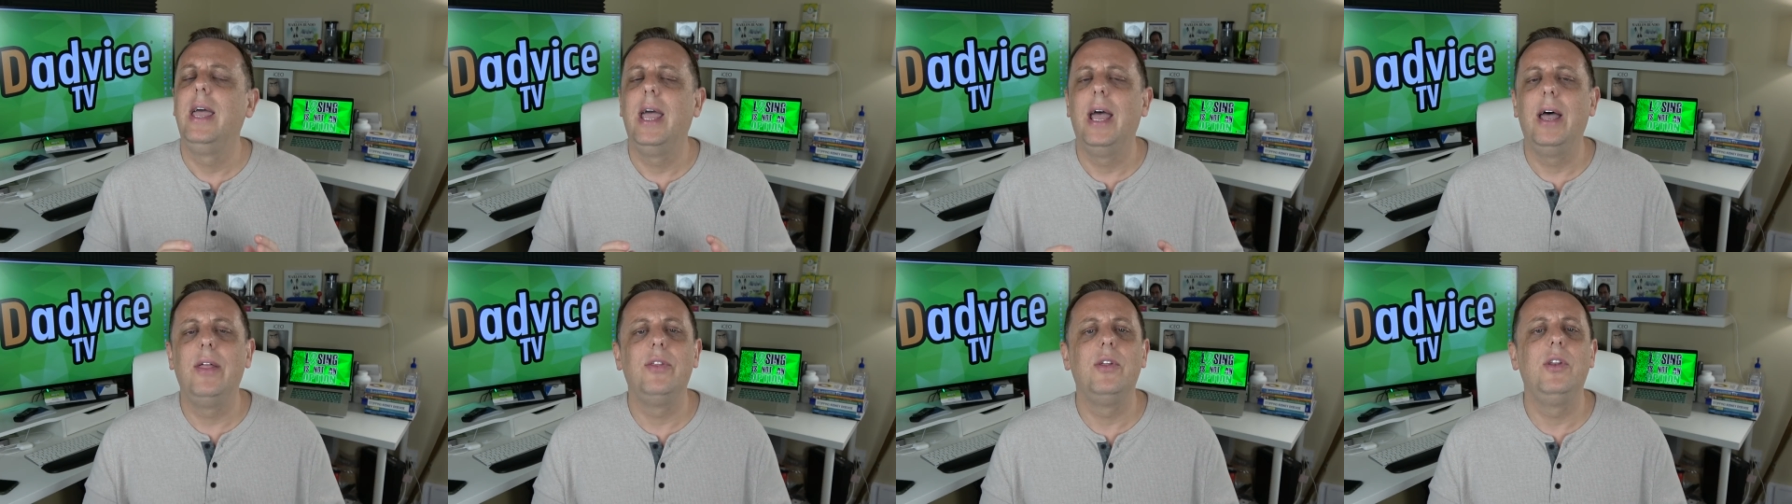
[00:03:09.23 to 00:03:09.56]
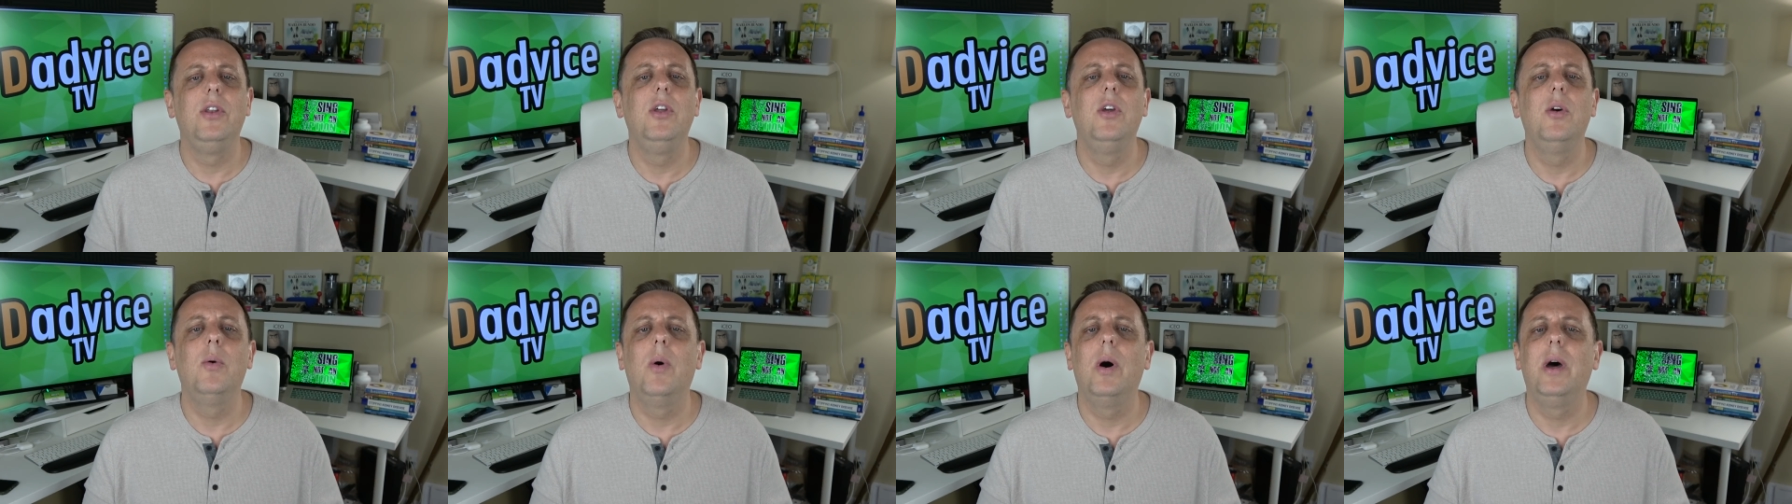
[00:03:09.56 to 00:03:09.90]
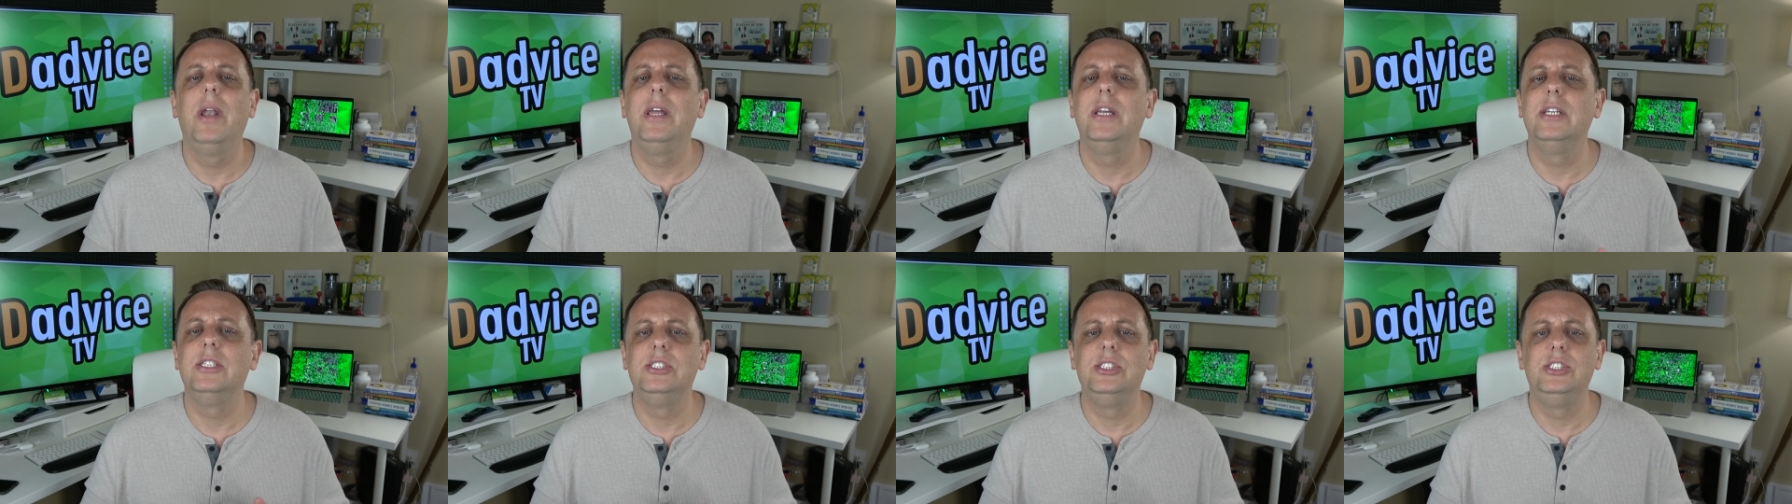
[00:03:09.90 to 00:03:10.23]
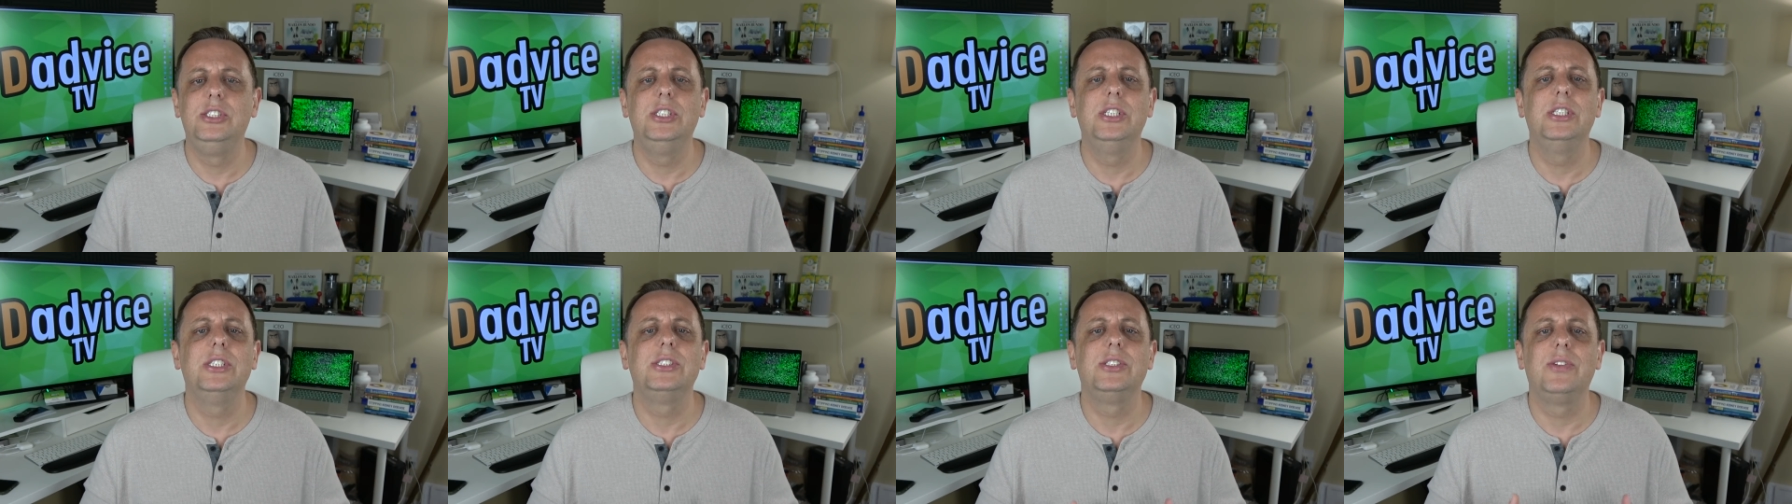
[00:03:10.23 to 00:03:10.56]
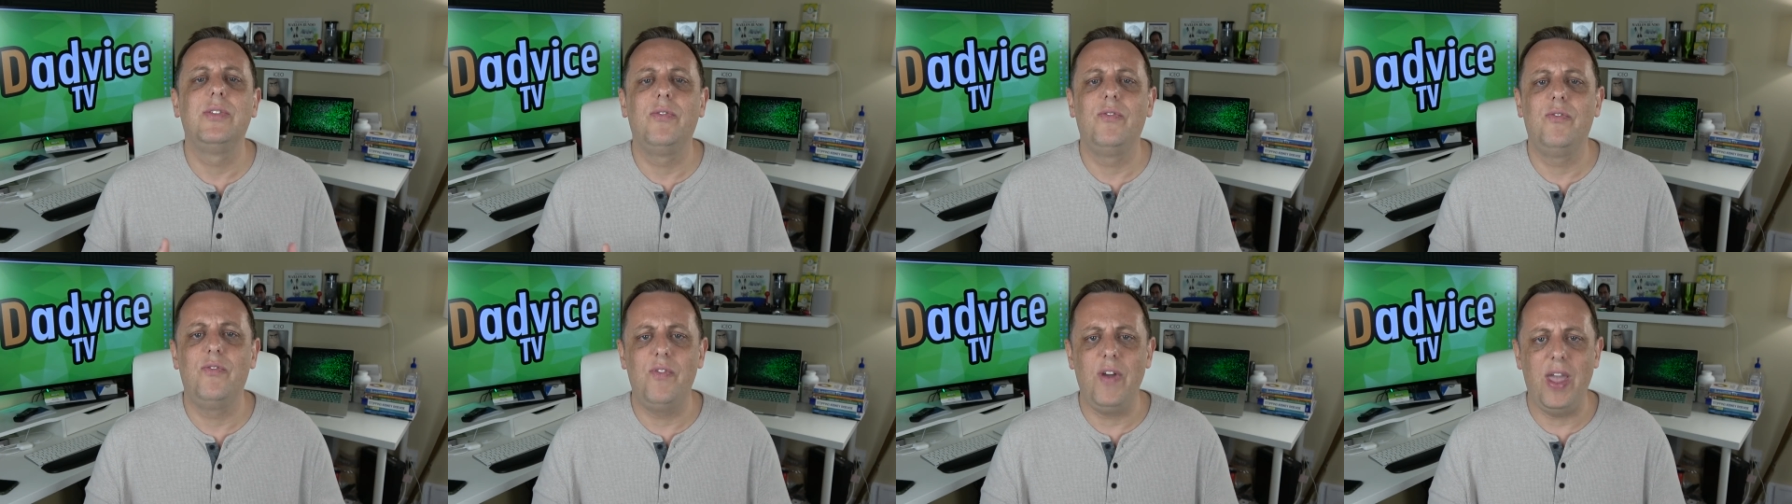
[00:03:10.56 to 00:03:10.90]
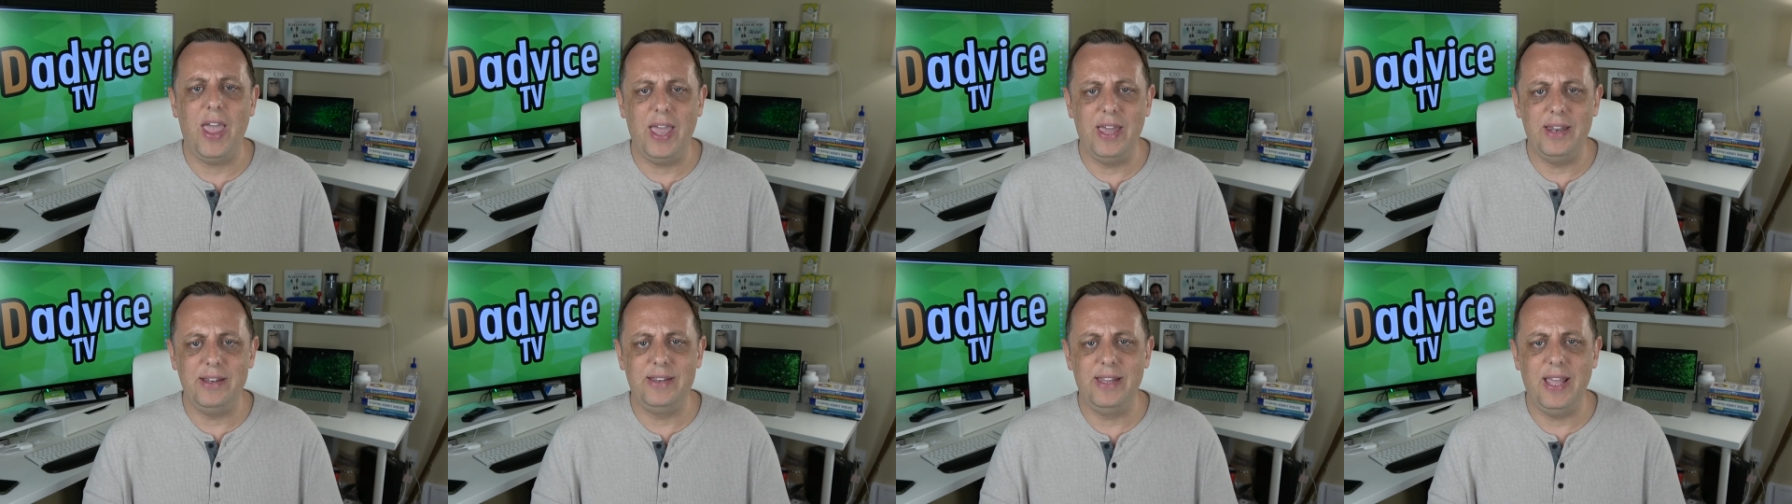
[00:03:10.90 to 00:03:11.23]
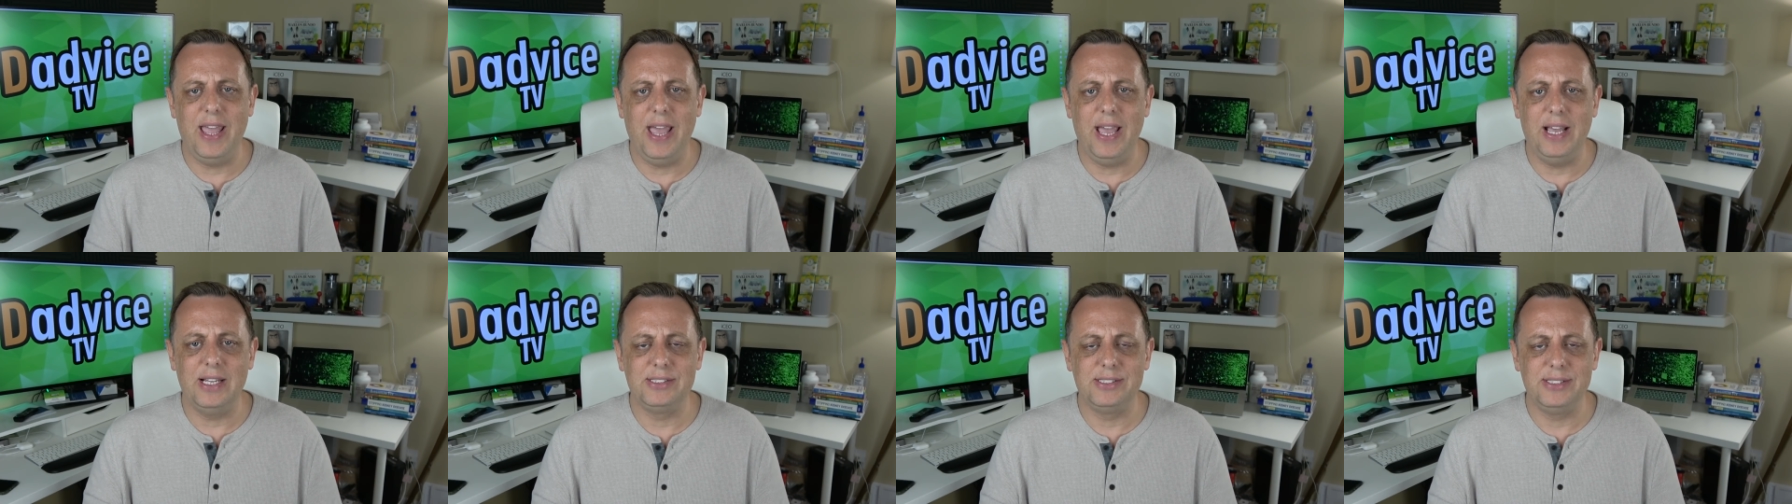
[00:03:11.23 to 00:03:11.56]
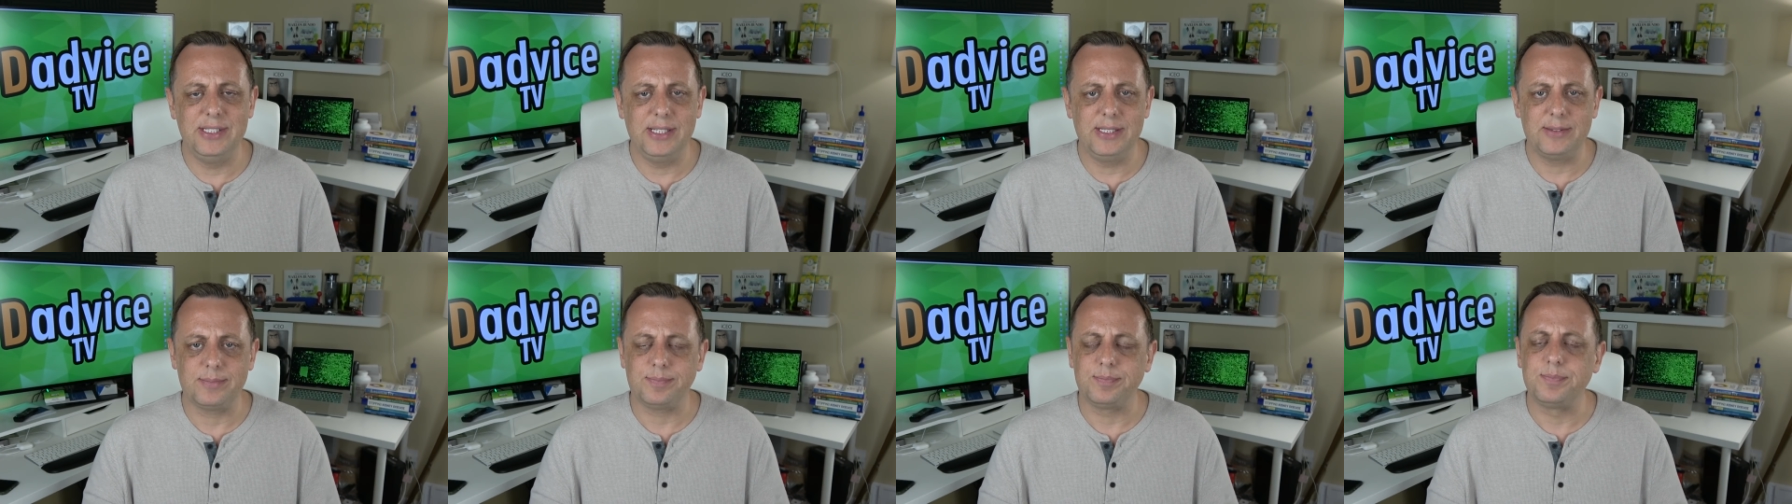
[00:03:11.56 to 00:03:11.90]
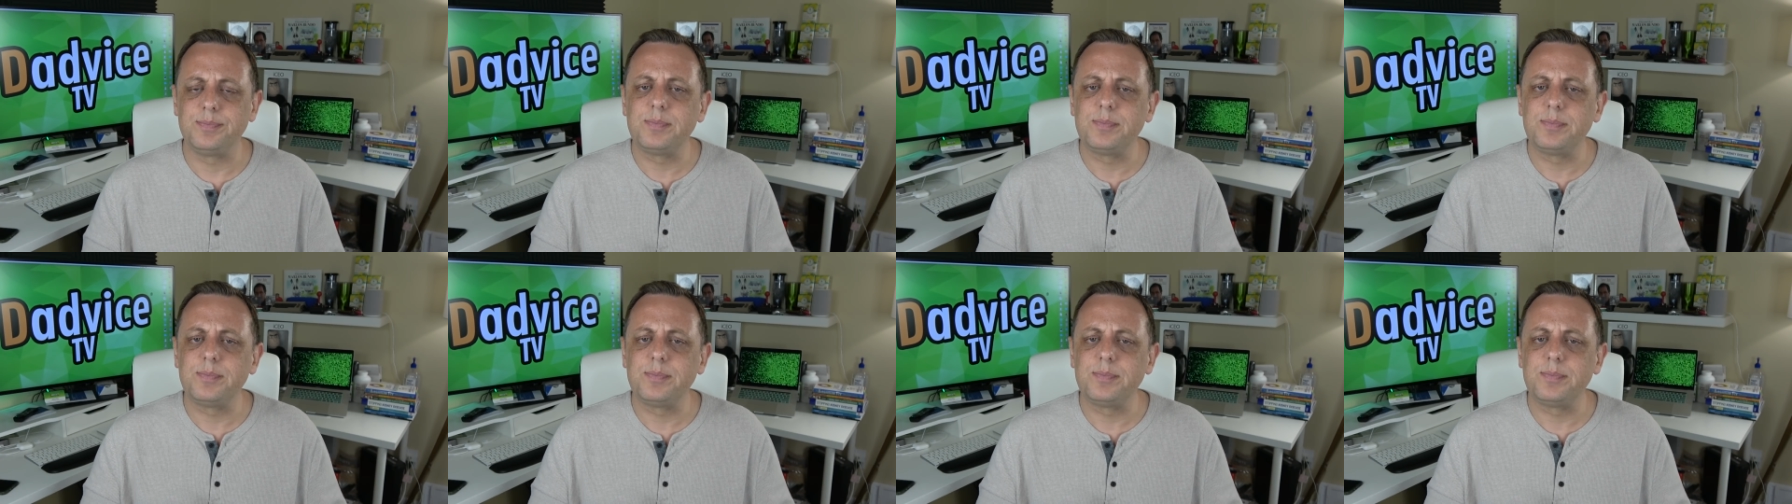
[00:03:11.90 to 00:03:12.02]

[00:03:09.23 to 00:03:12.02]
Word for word: and the new one is just fantastic.